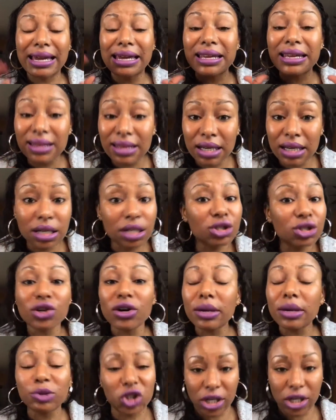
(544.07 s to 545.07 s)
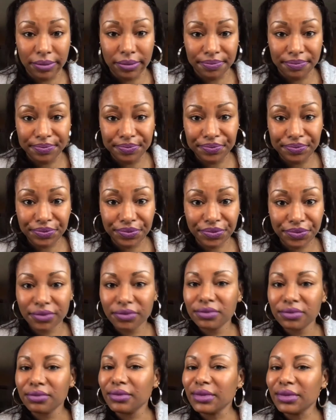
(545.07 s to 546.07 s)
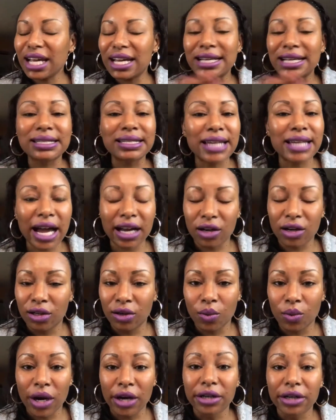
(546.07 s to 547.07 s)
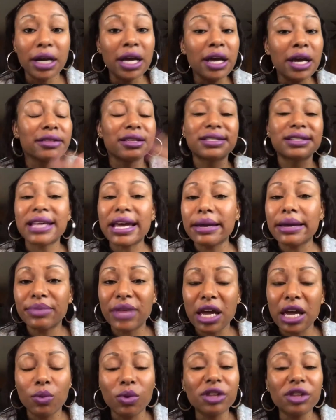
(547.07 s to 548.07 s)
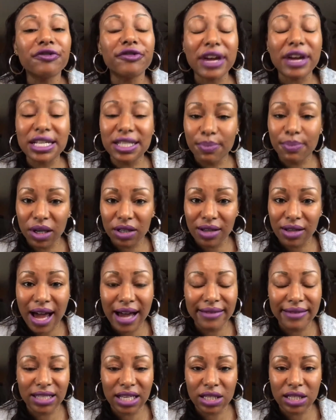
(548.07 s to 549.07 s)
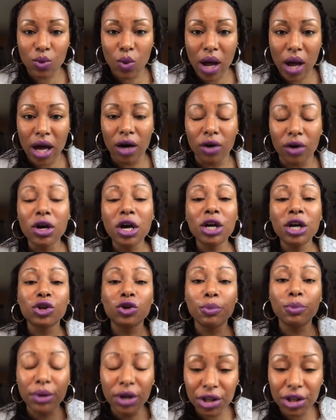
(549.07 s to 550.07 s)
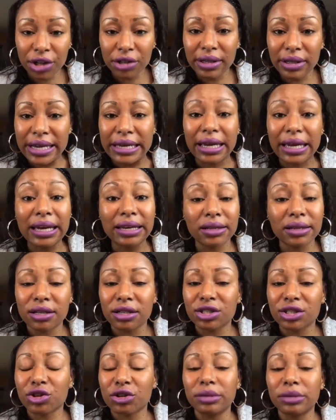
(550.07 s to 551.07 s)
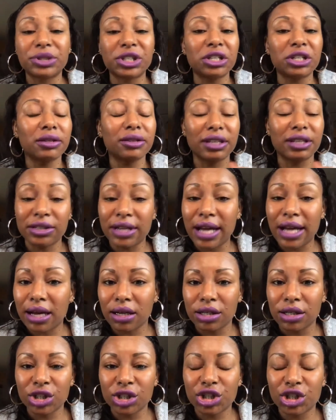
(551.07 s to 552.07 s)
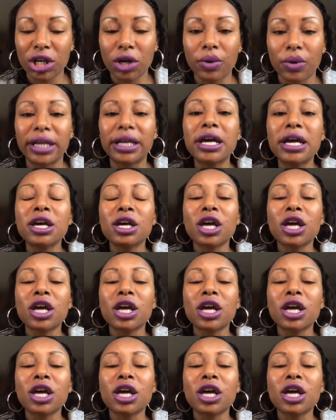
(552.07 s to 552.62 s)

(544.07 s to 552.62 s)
in the description, it's not going to work. The same thing with Facebook Lives as well. You put your link in the description, they're not going to show it.